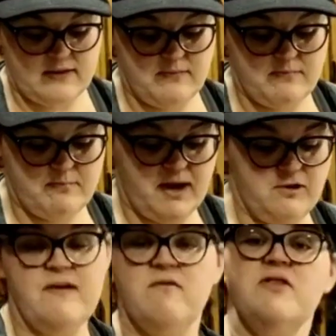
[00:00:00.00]
My new
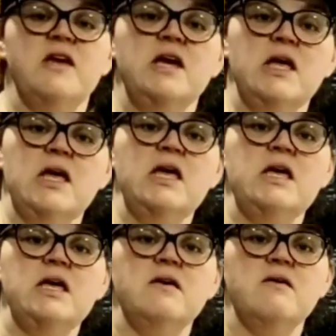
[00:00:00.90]
favorite thing
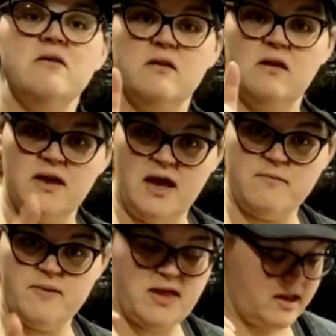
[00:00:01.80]
is canned
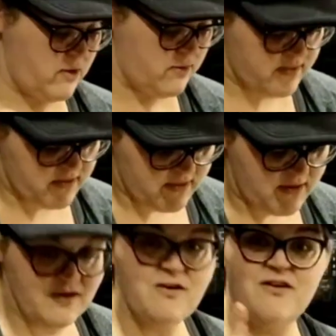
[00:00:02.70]
potatoes
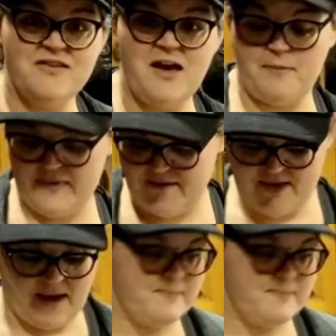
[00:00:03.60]
because it helps save time.